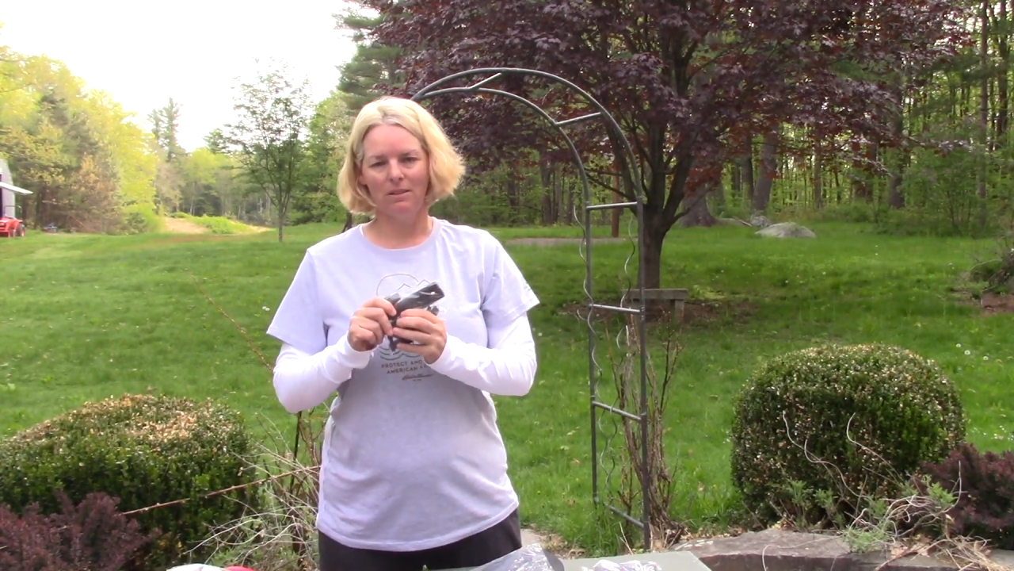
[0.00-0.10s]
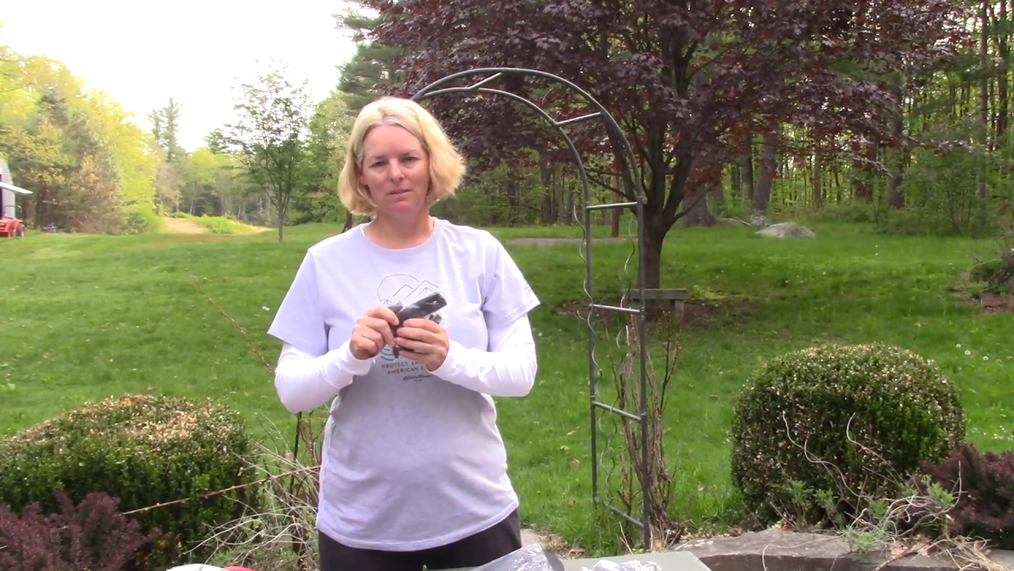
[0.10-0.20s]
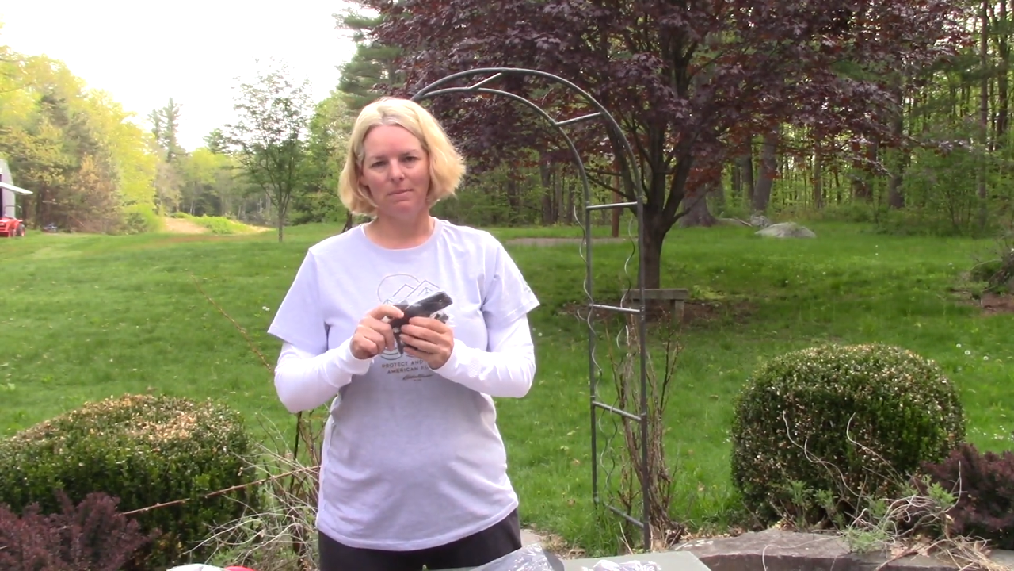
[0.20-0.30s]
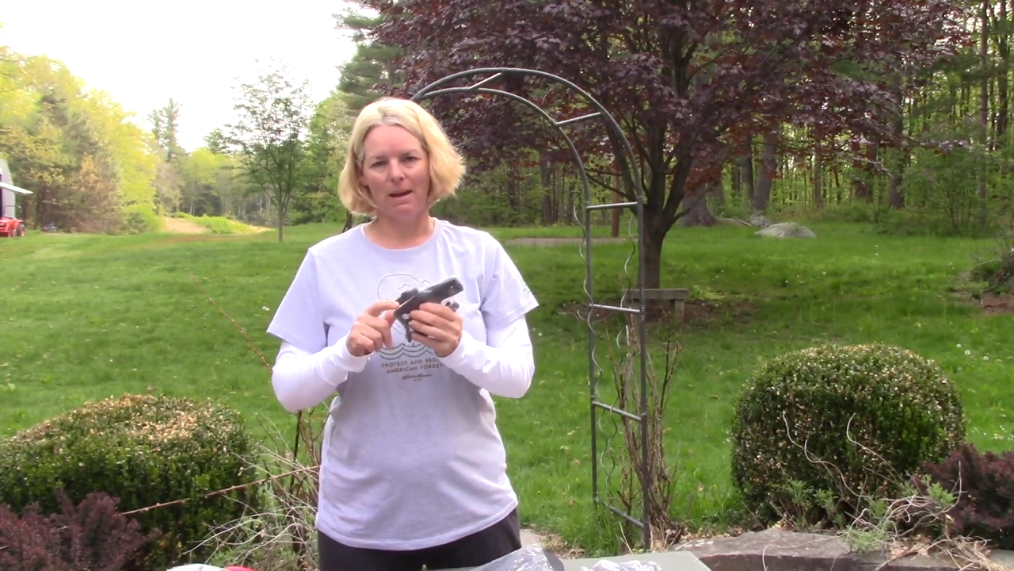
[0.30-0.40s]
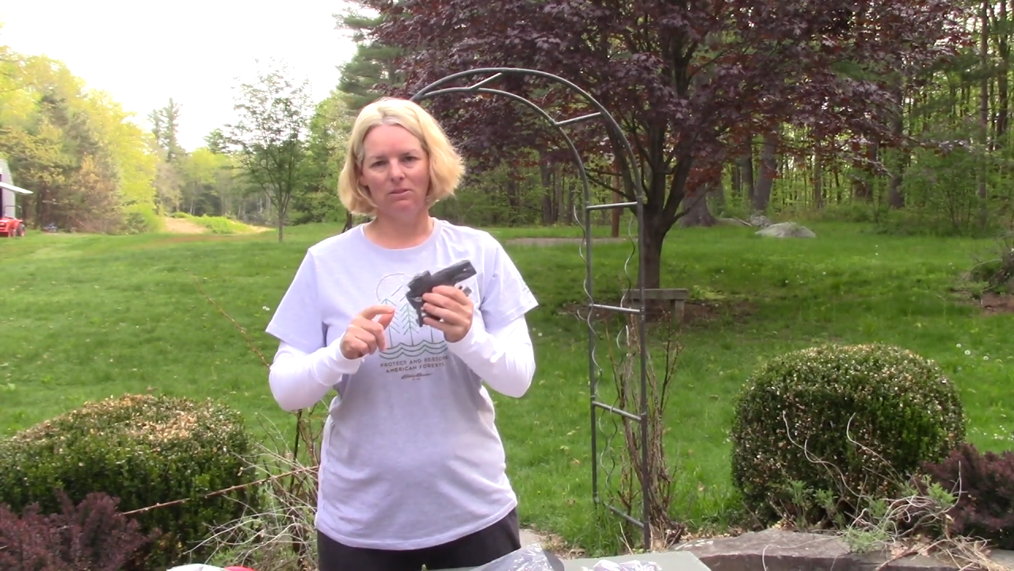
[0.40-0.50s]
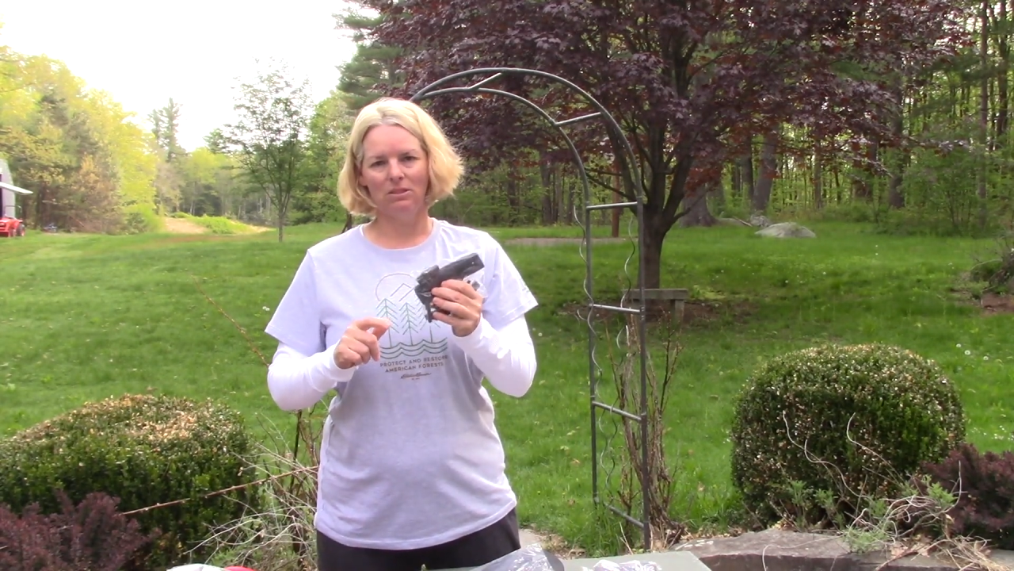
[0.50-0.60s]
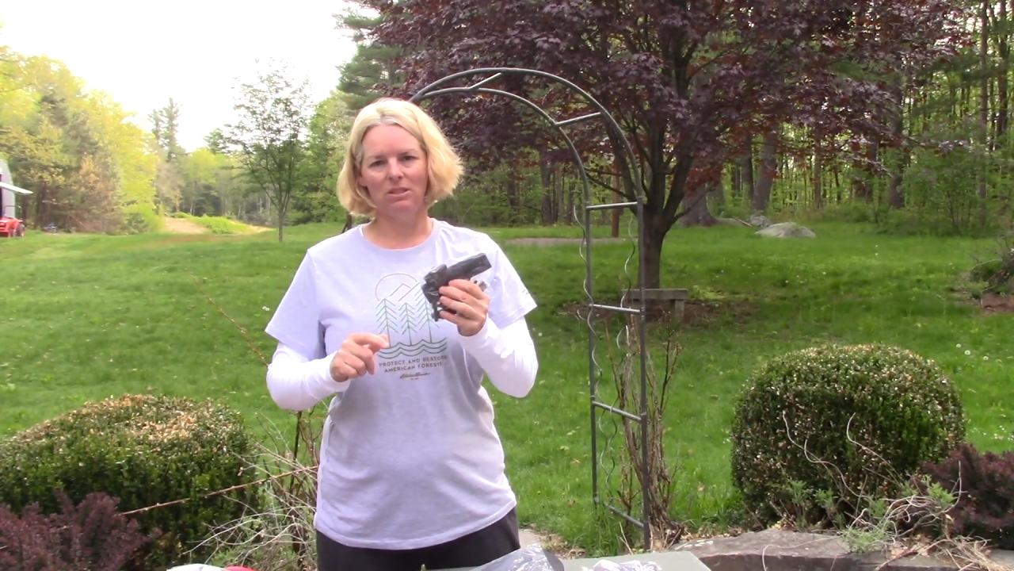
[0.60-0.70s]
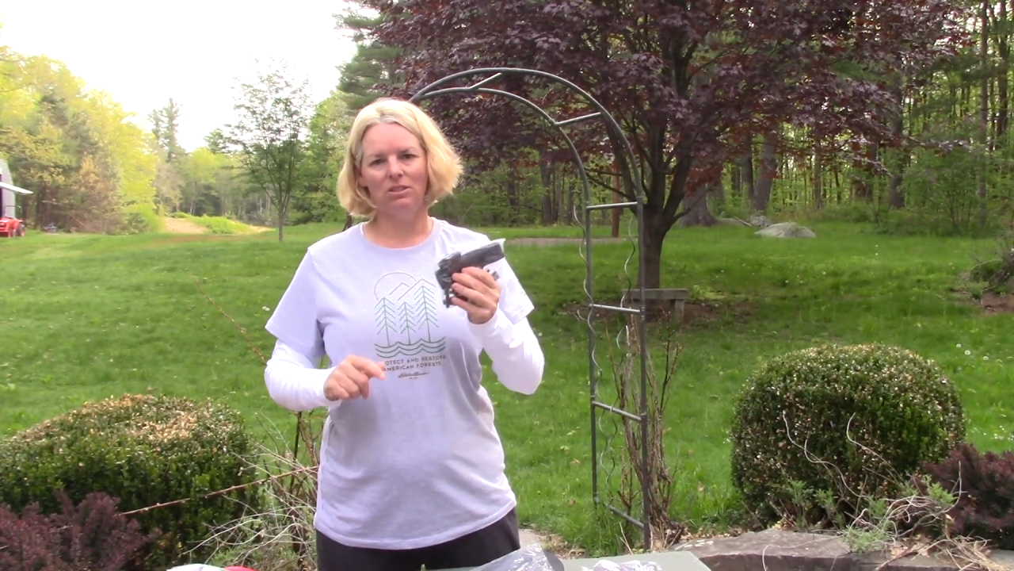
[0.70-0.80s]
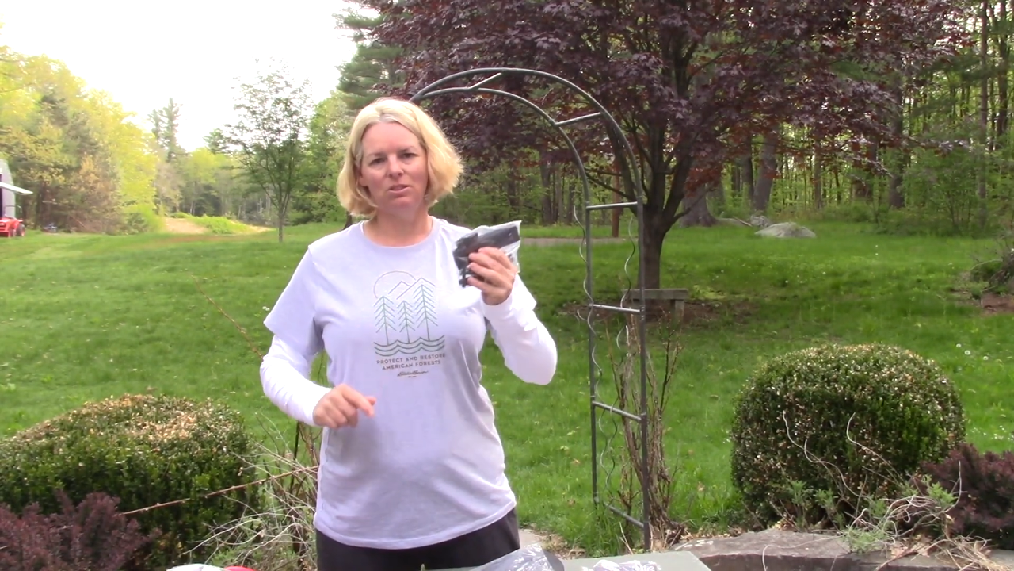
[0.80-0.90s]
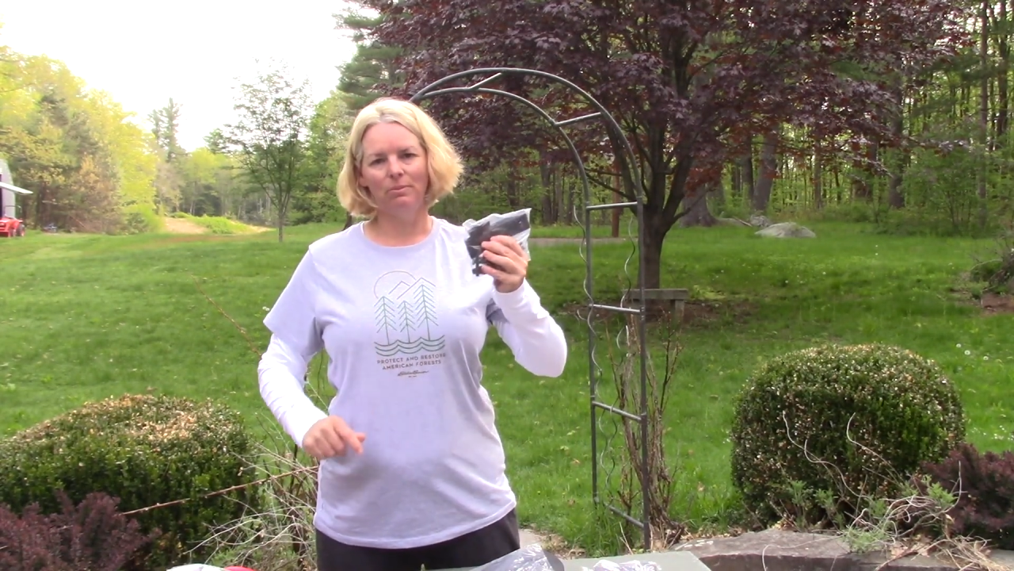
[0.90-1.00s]
to mount
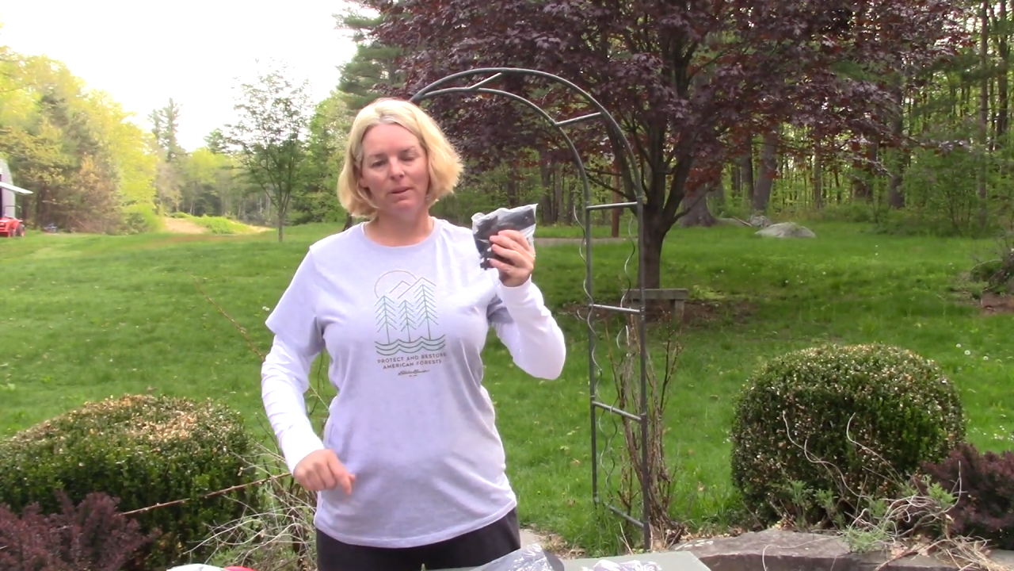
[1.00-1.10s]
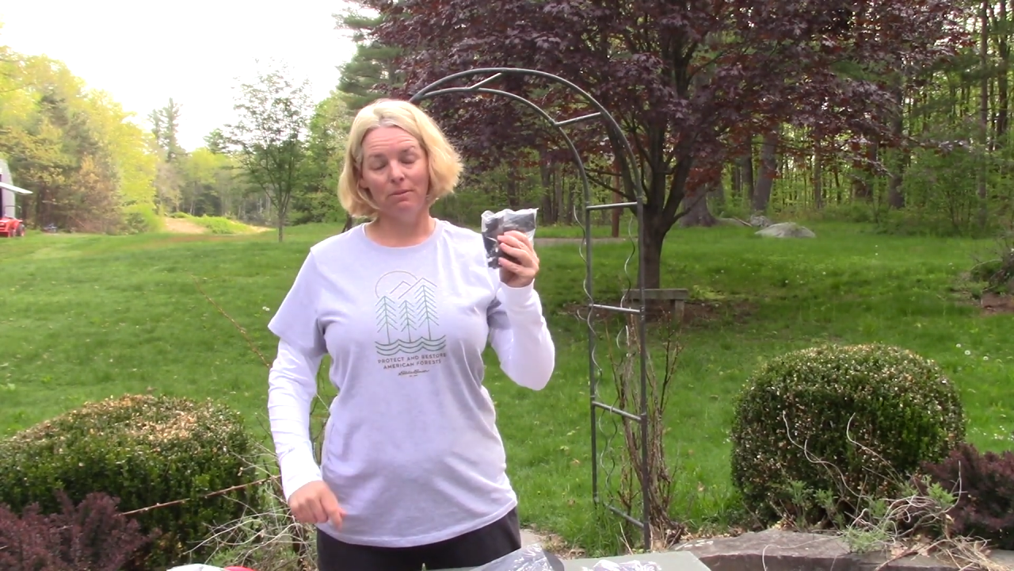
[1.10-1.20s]
it to my